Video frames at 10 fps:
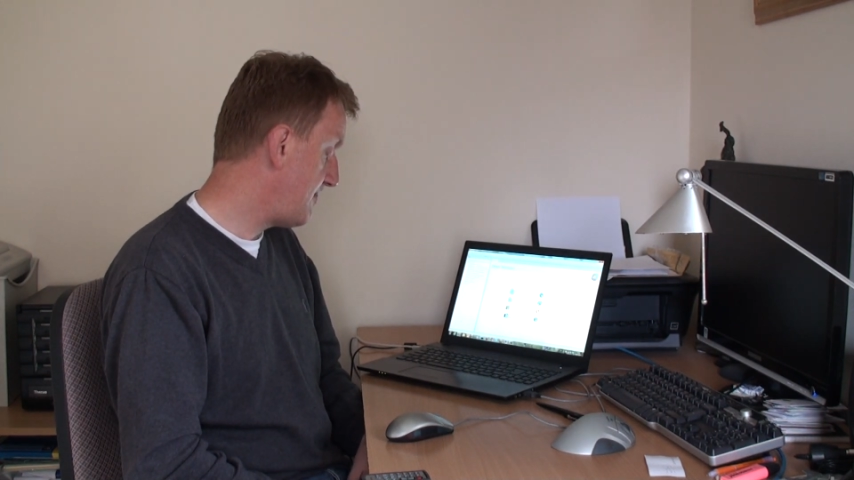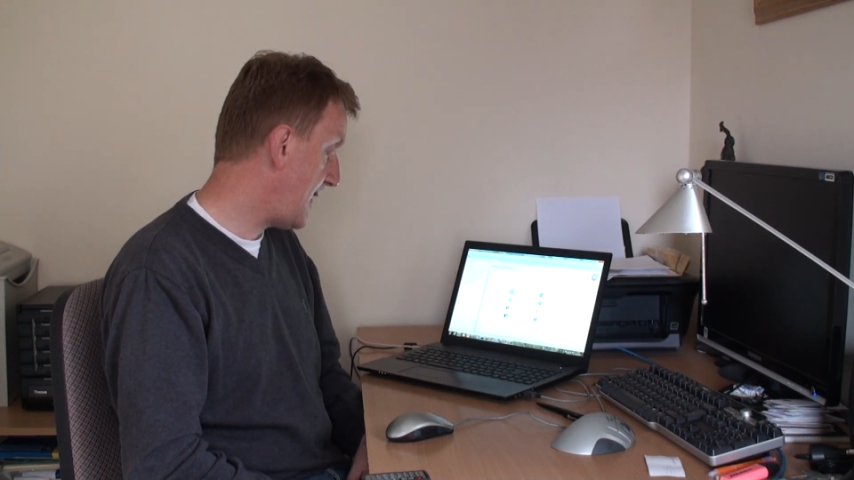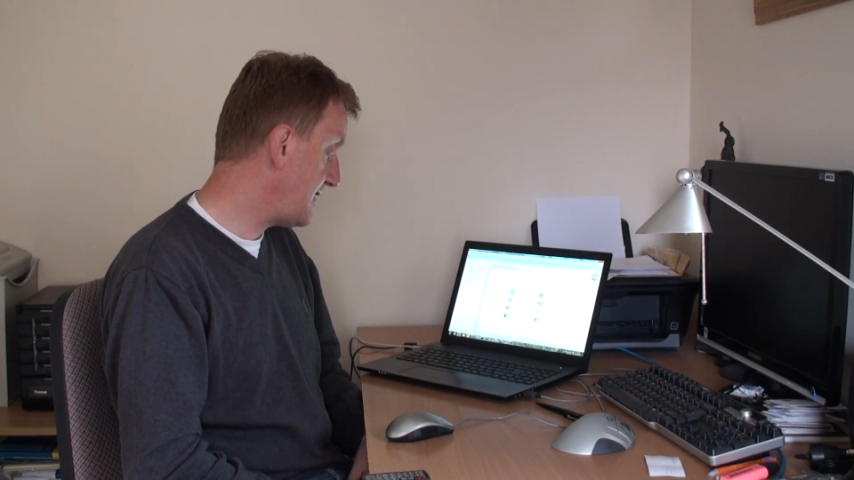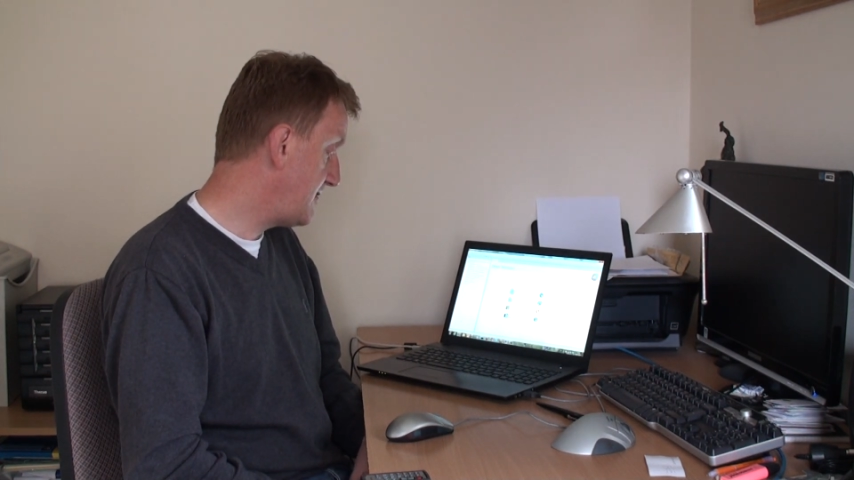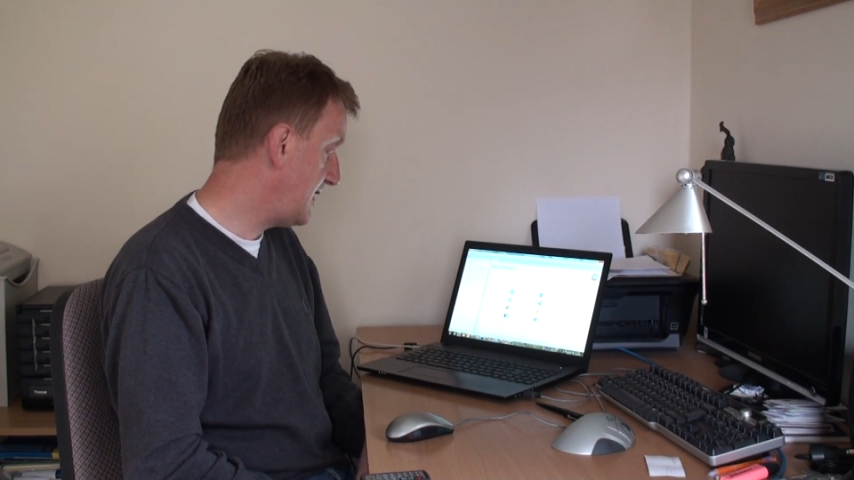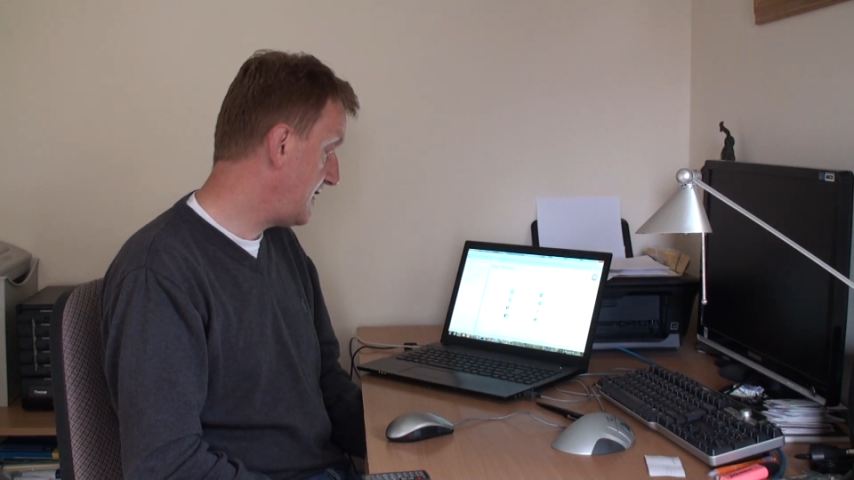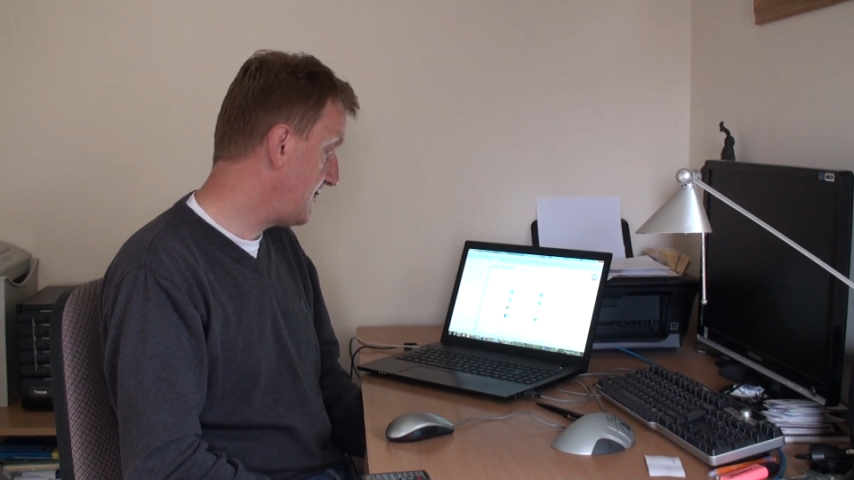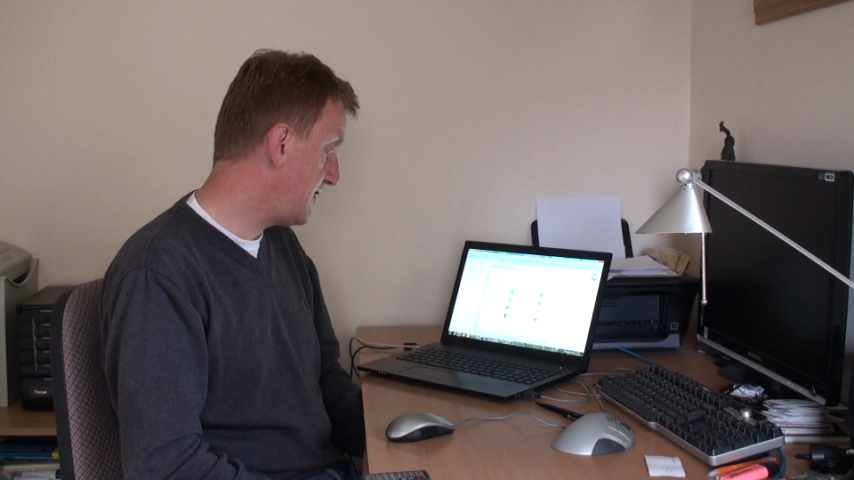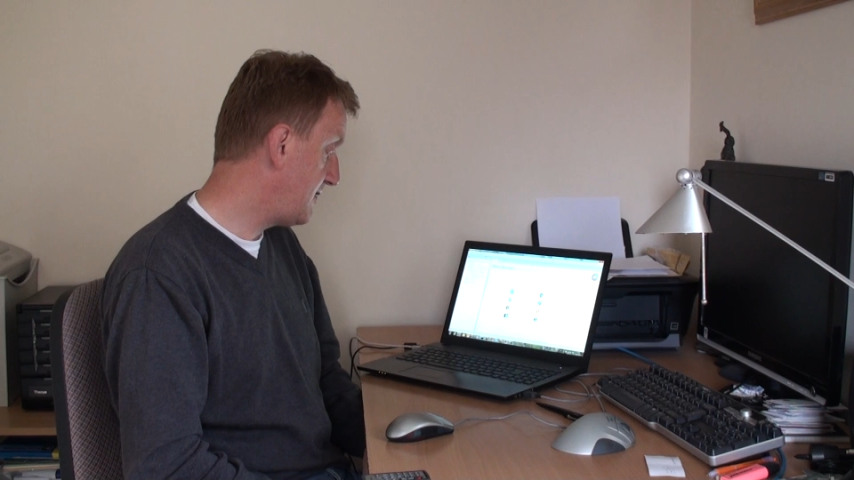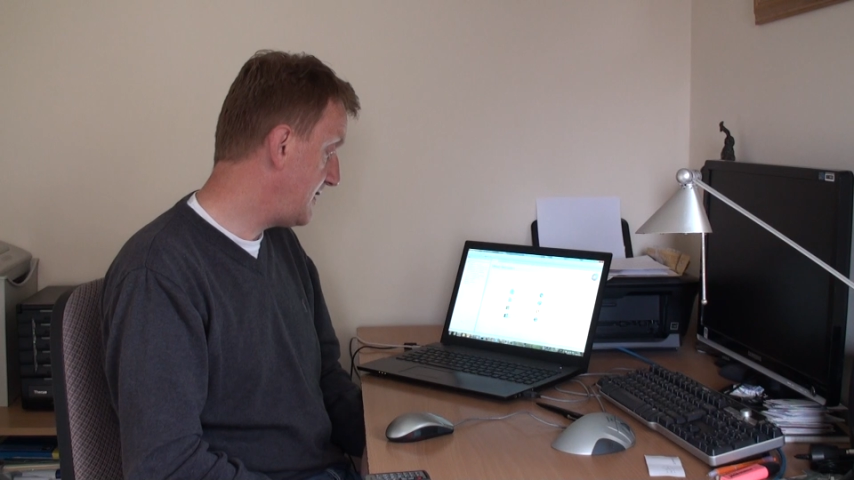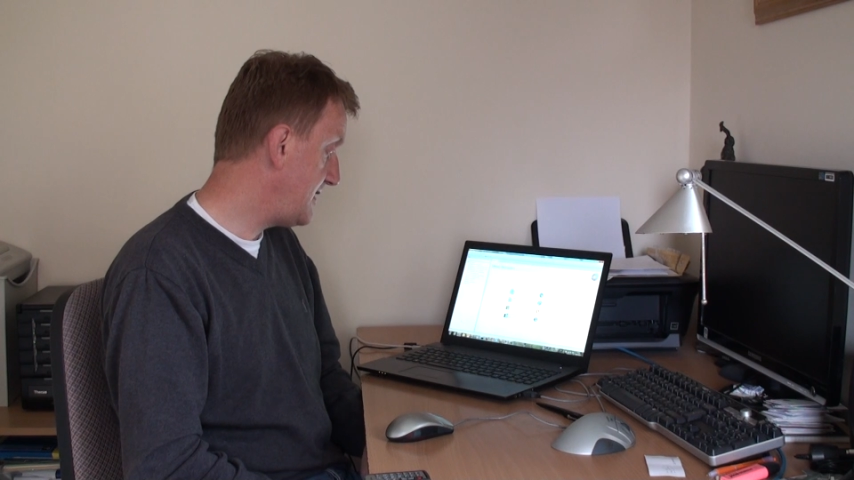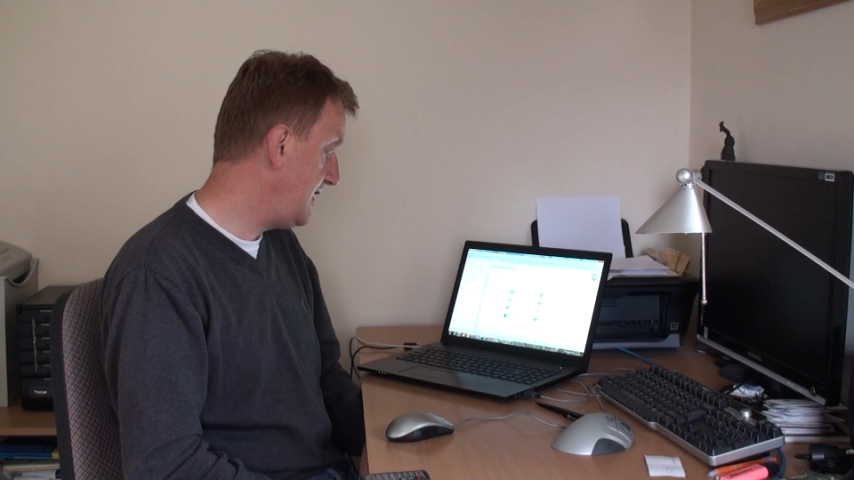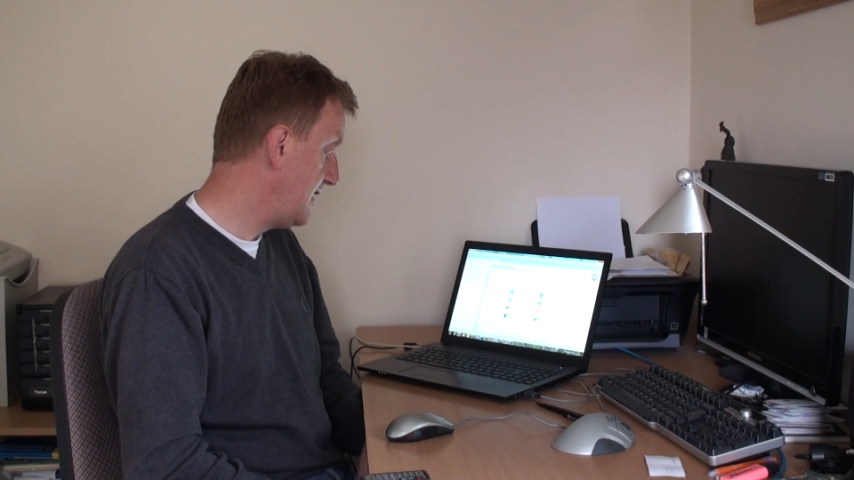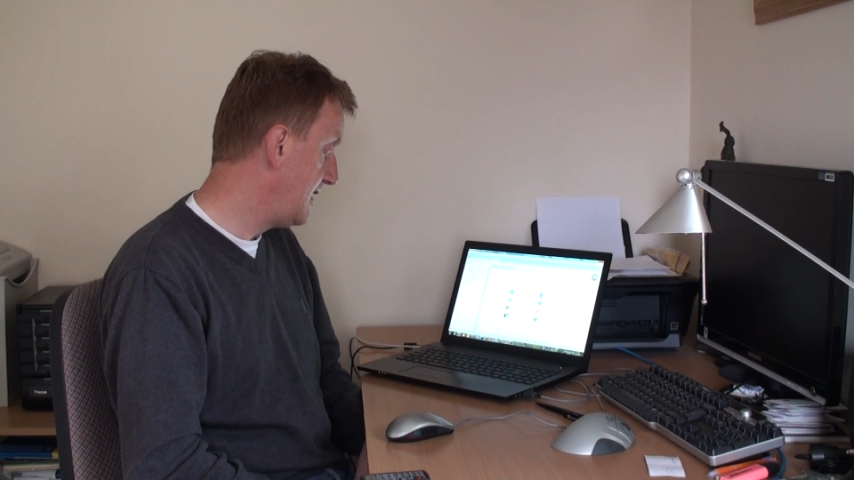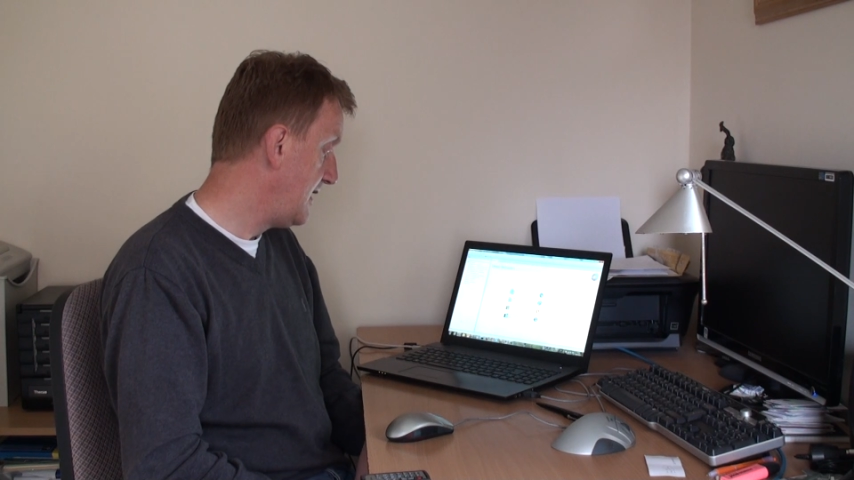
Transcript: battery life already.